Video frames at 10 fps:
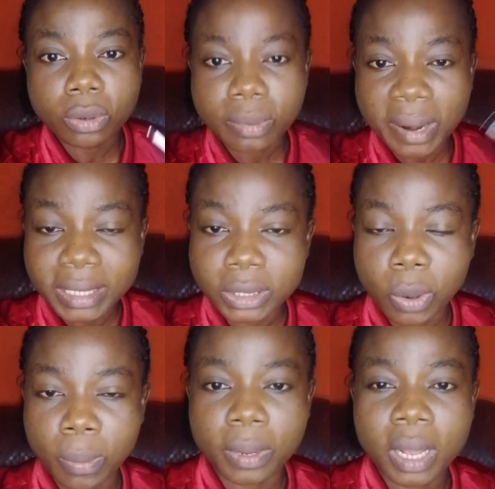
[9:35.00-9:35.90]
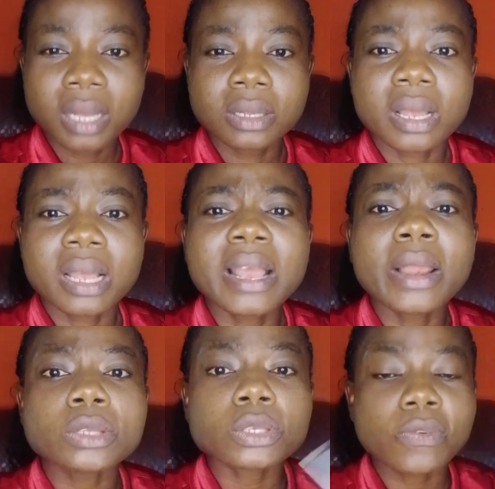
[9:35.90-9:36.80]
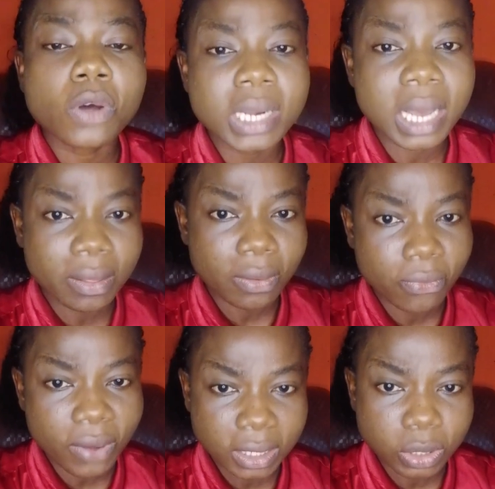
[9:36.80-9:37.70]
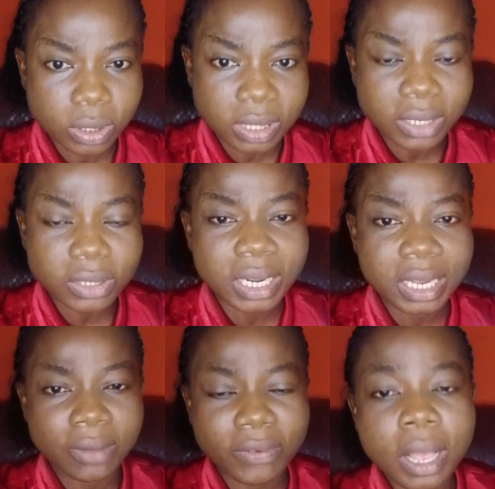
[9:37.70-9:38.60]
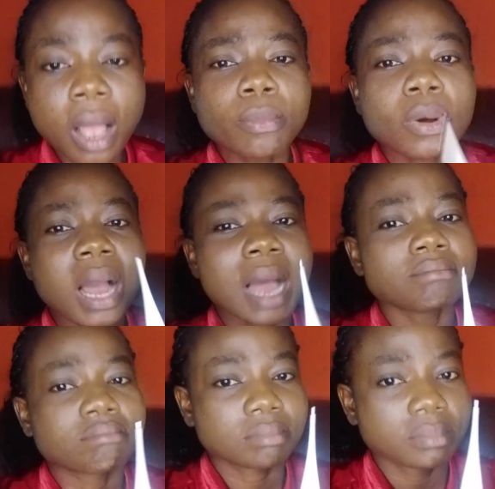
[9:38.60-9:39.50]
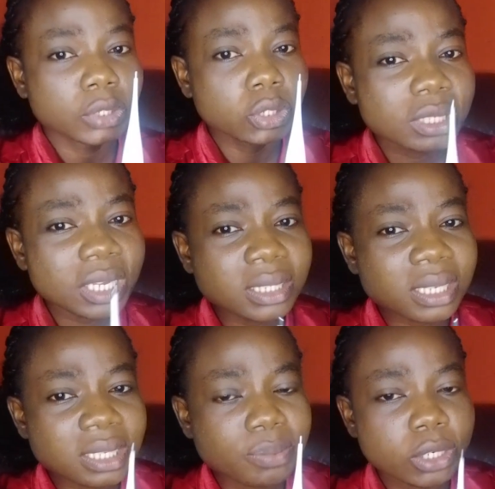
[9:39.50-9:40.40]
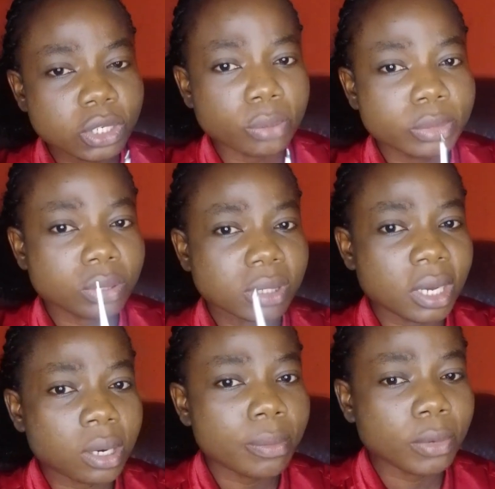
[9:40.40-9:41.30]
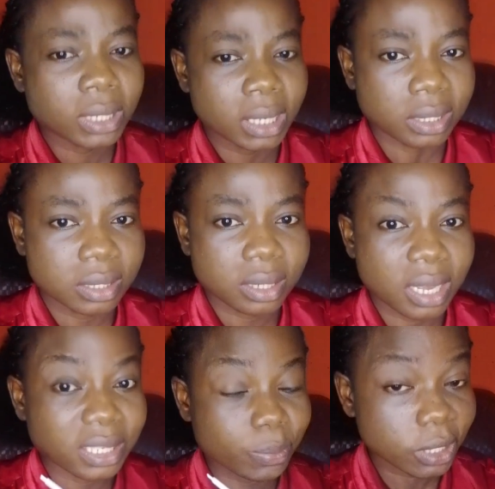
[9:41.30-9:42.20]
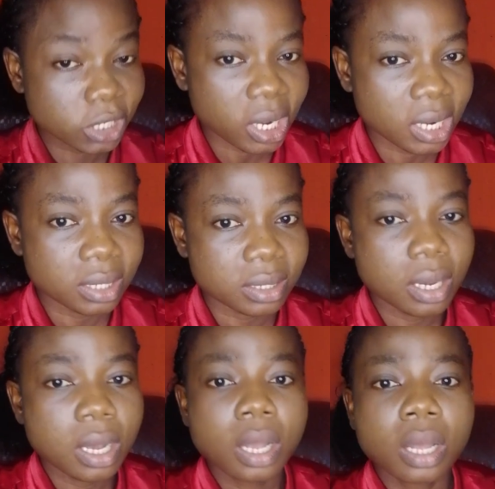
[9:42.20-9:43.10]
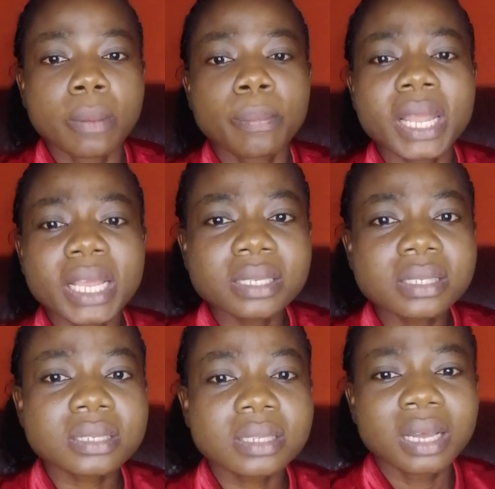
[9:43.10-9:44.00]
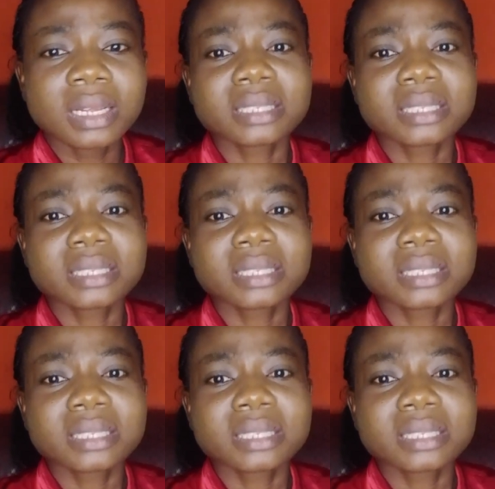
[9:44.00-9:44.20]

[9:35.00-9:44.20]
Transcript: rise up. A lot of other factors actually affect, but I'm using this medium to tell mothers especially, please,